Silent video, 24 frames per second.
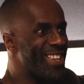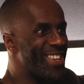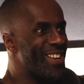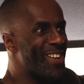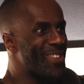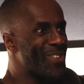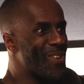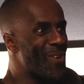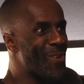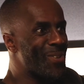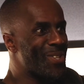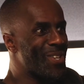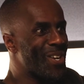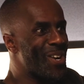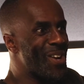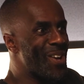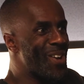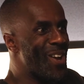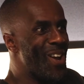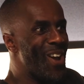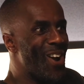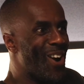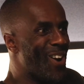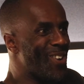Yeah, I'd go to
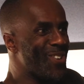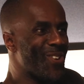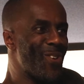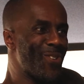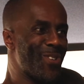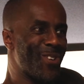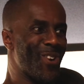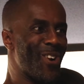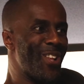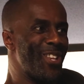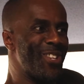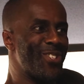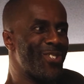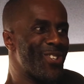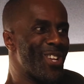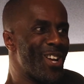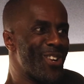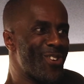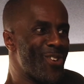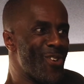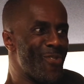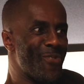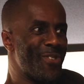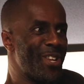college
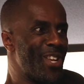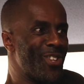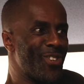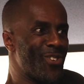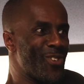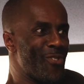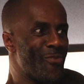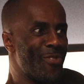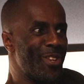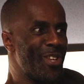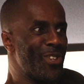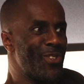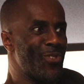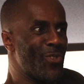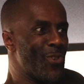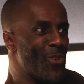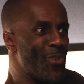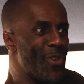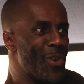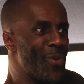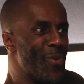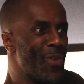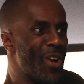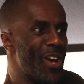like covered in
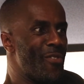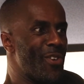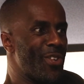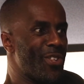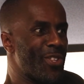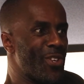jewelry and whatever.